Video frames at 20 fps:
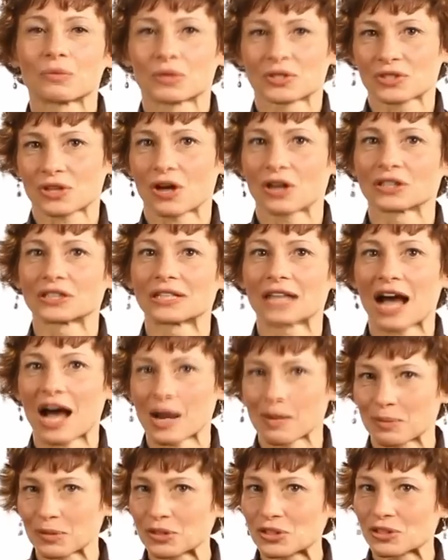what's called an
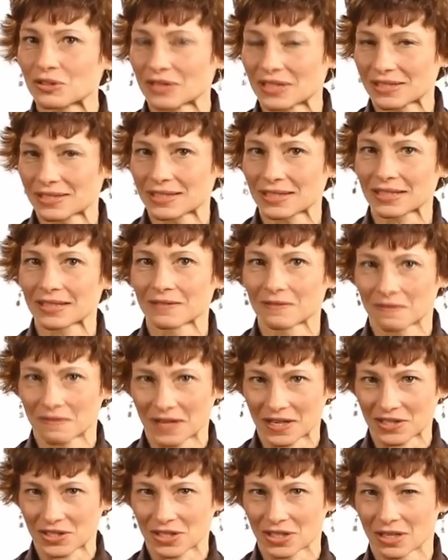opportunistic
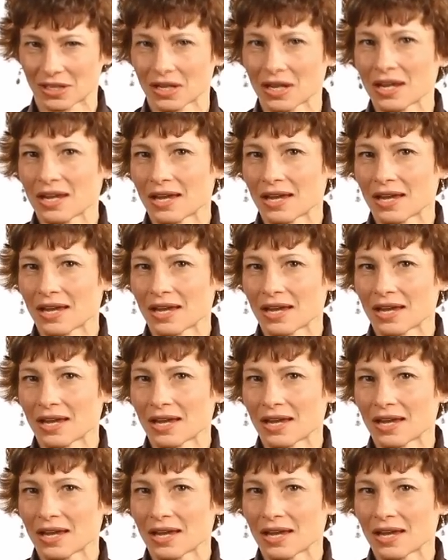infection.